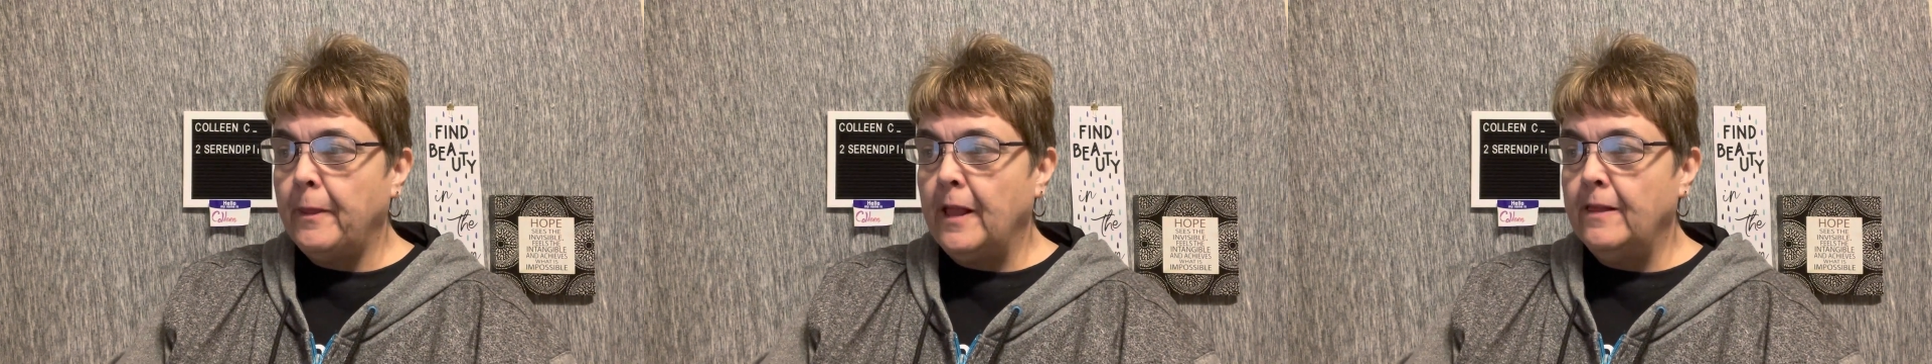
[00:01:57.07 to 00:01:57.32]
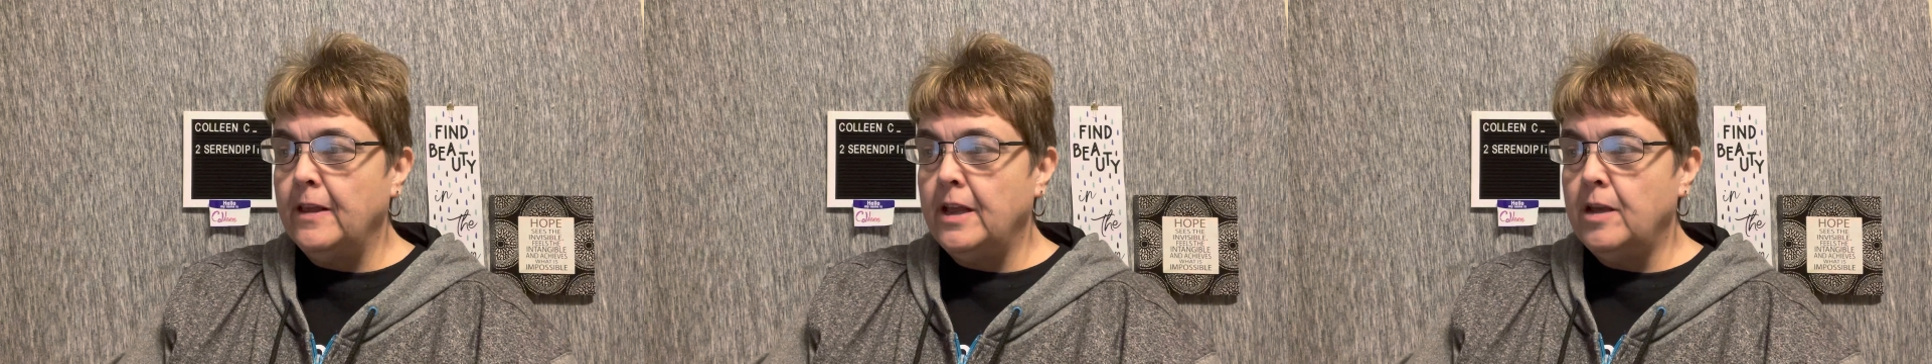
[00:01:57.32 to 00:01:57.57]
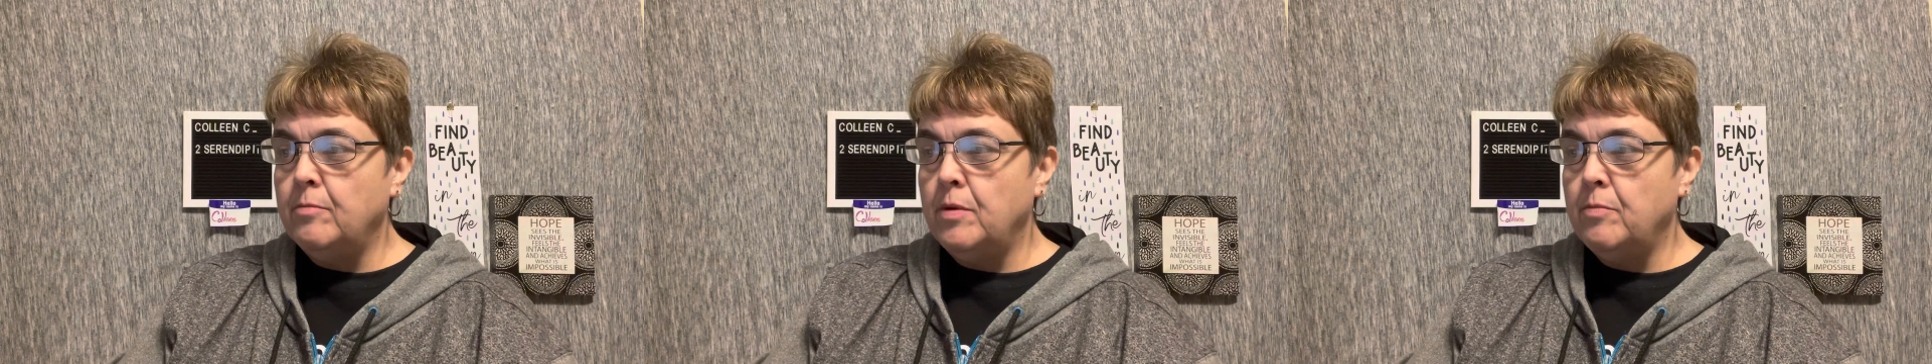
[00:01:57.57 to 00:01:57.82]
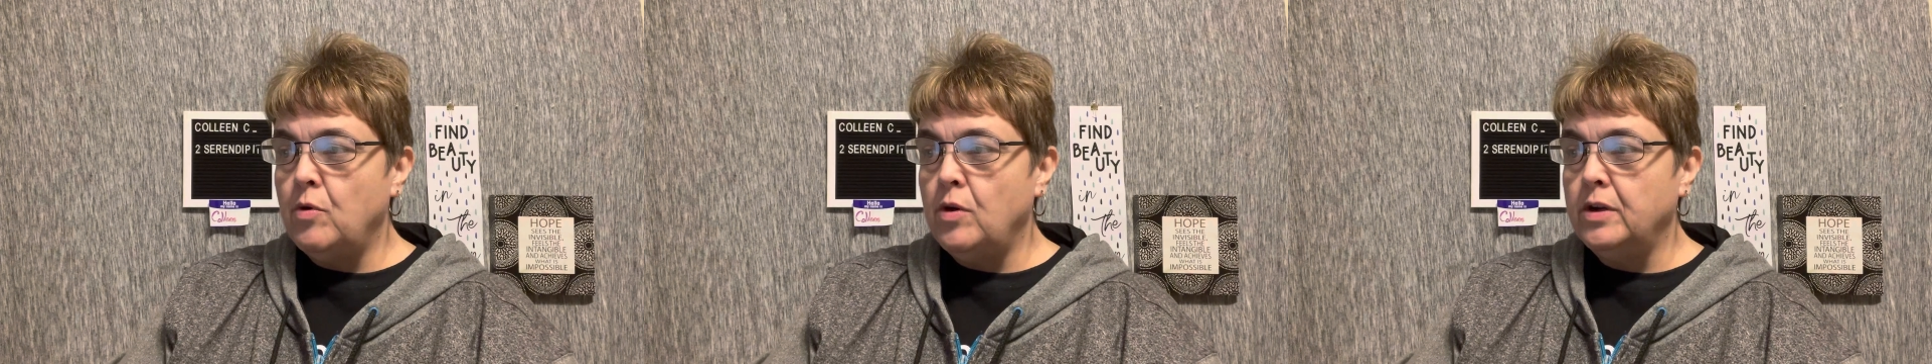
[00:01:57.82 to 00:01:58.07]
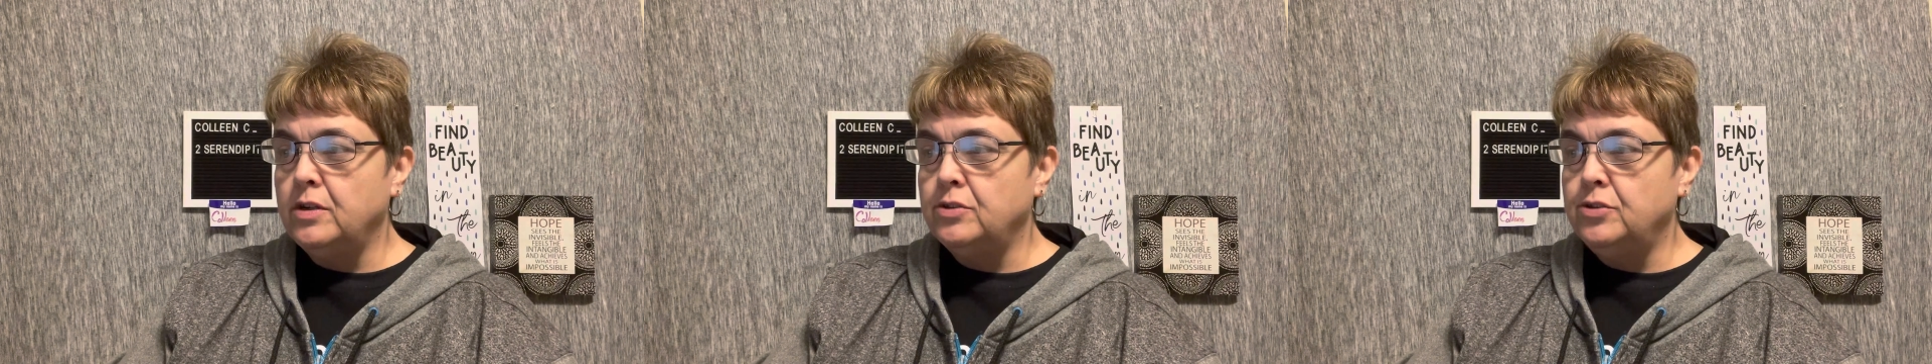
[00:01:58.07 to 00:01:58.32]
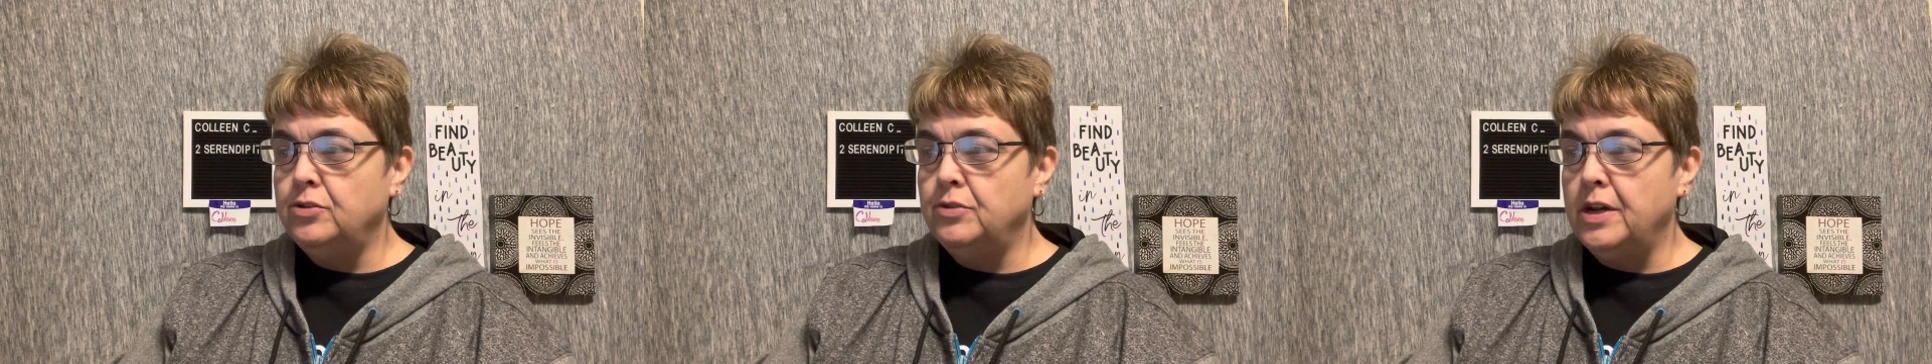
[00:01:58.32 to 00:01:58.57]
Lincoln Memorial
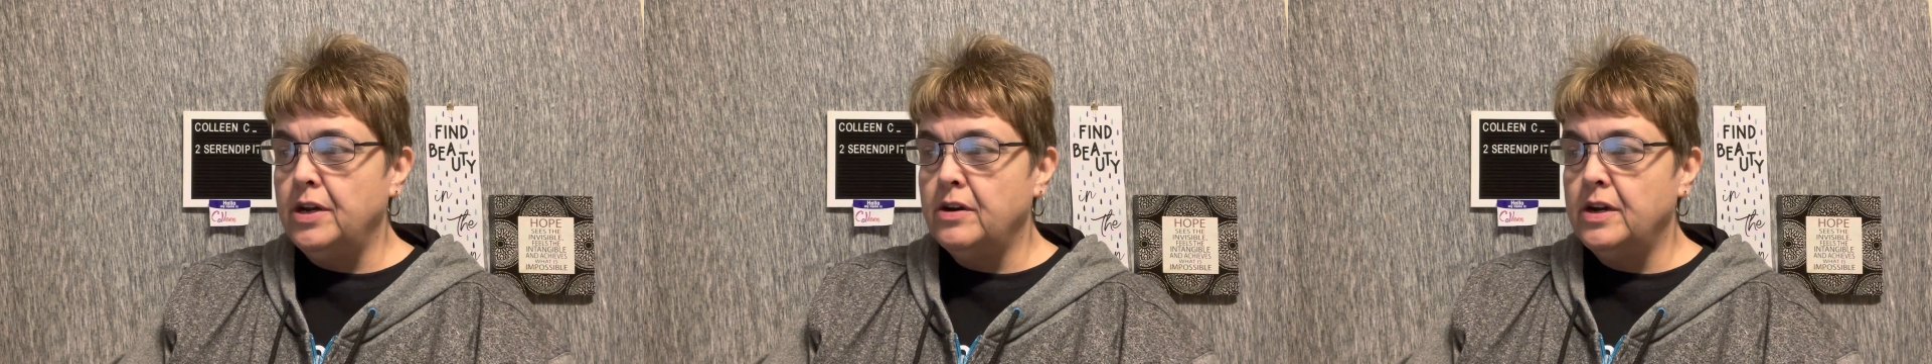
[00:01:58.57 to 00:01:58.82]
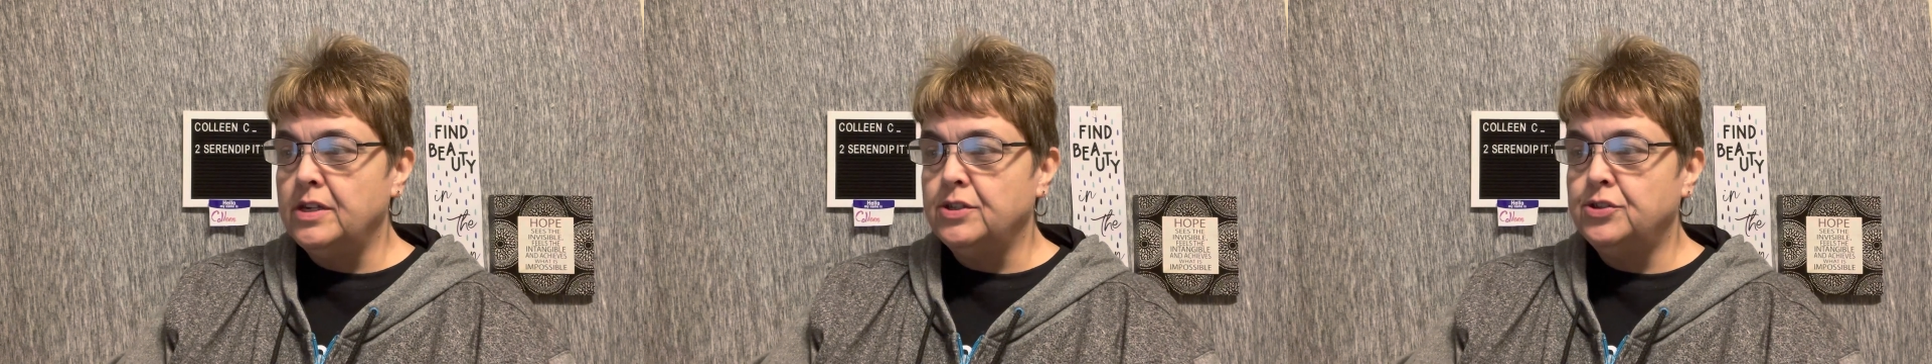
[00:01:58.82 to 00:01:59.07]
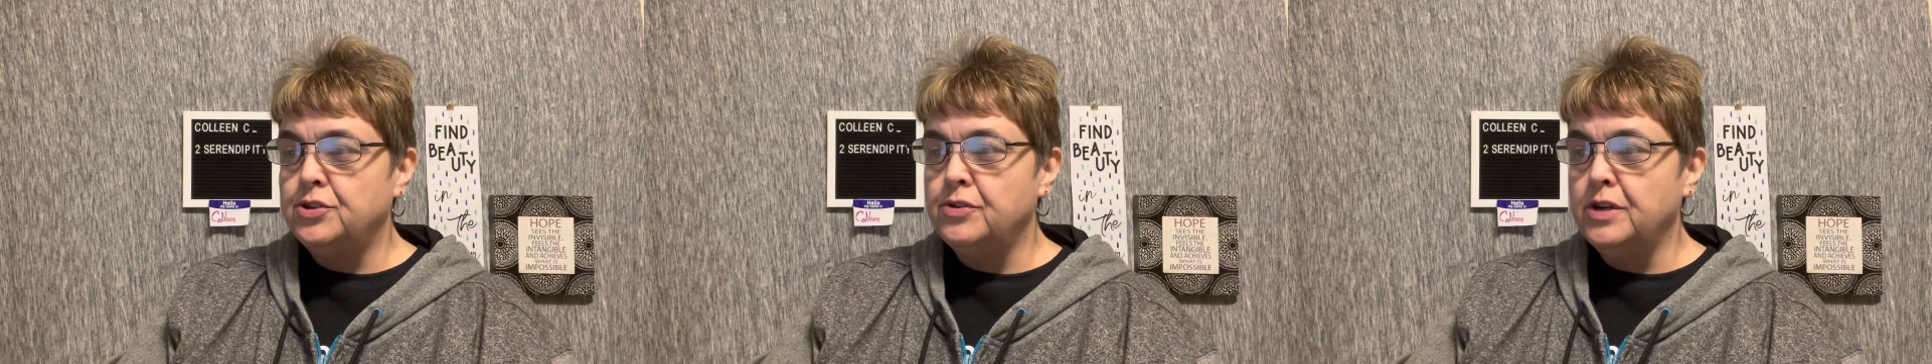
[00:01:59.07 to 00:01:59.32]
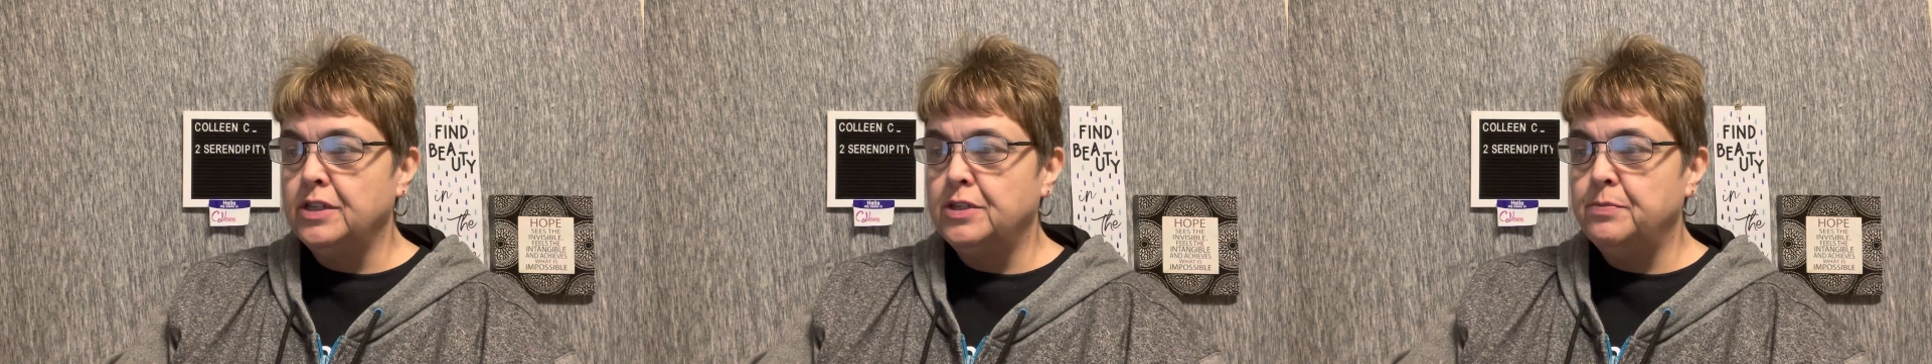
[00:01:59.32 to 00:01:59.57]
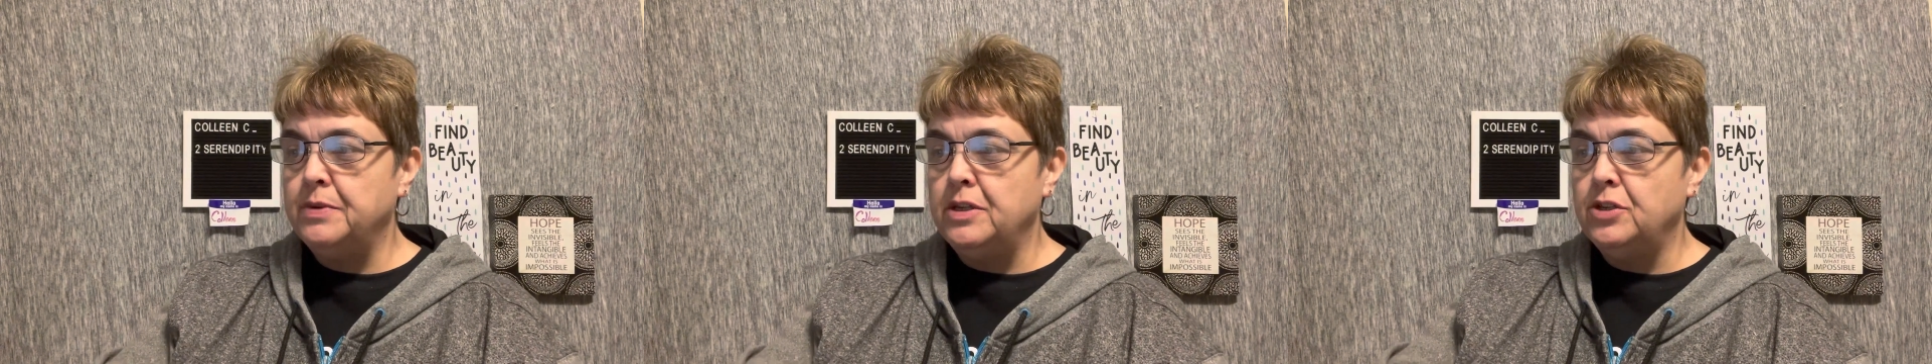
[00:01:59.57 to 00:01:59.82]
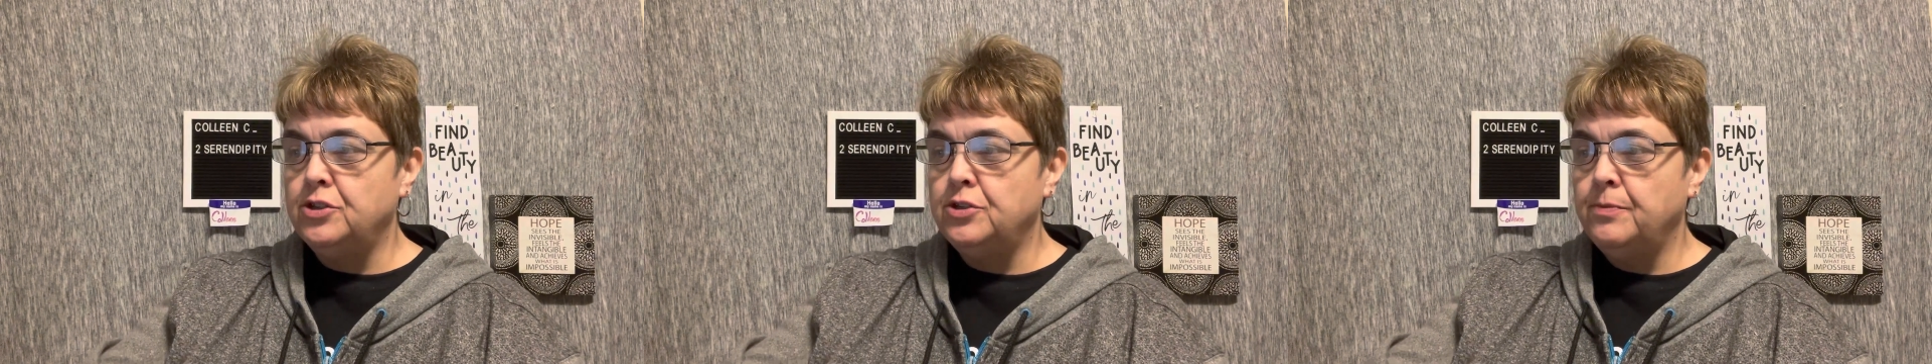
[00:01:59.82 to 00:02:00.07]
to hear his stirring
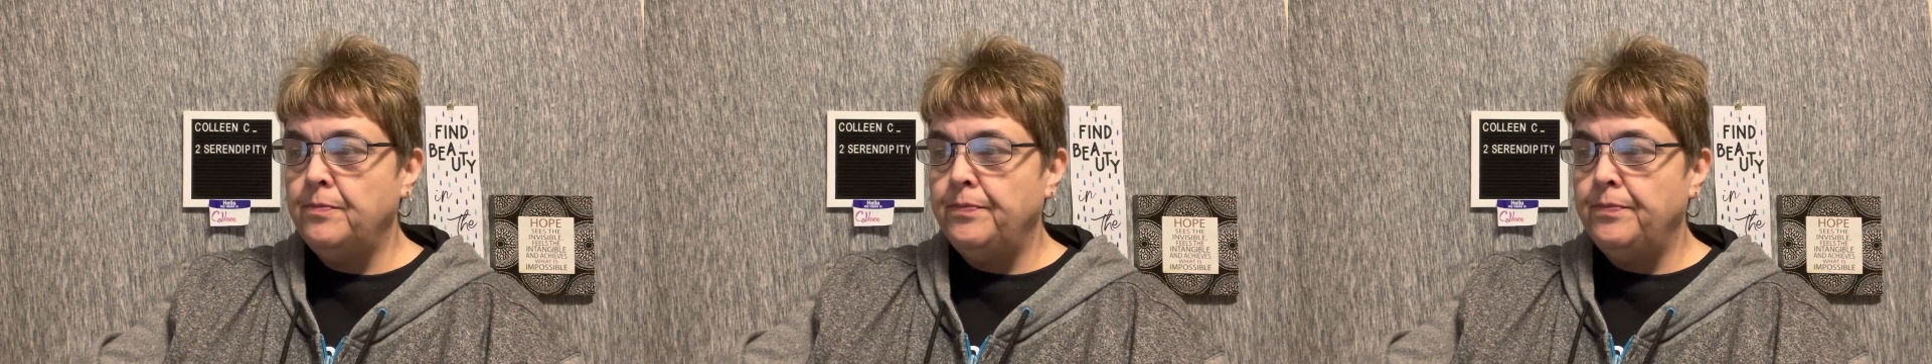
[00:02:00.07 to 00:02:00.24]
speech.